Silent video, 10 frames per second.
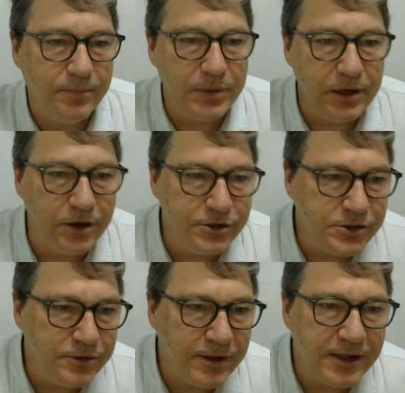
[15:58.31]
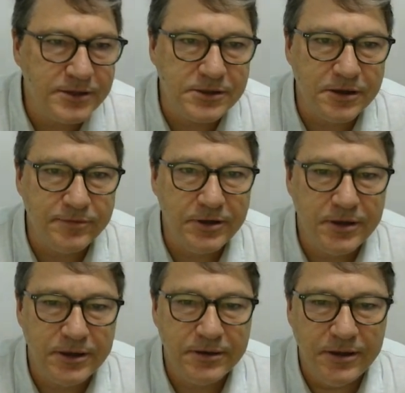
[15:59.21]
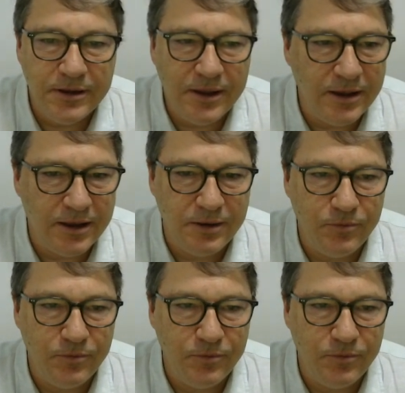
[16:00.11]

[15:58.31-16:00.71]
below 2,000 over here, again